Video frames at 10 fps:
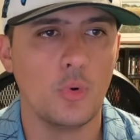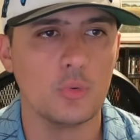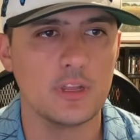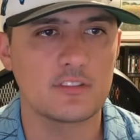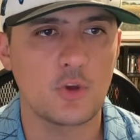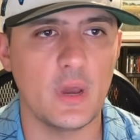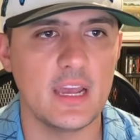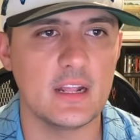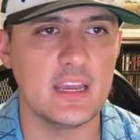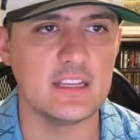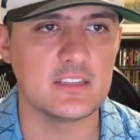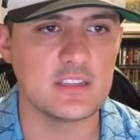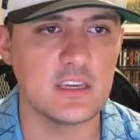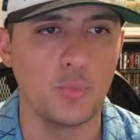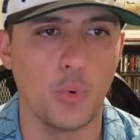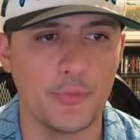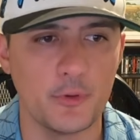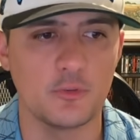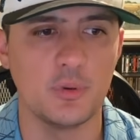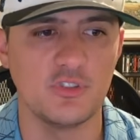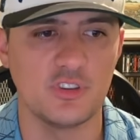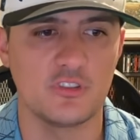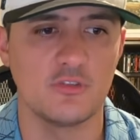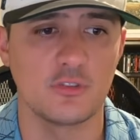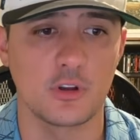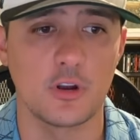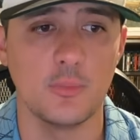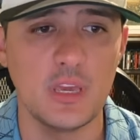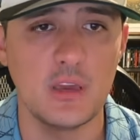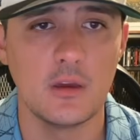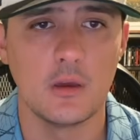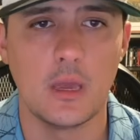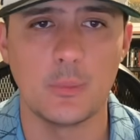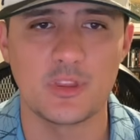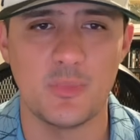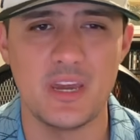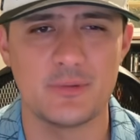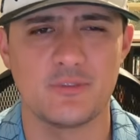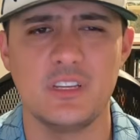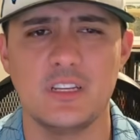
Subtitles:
Let's go ahead and see what those positions are going to be and what the Panthers need to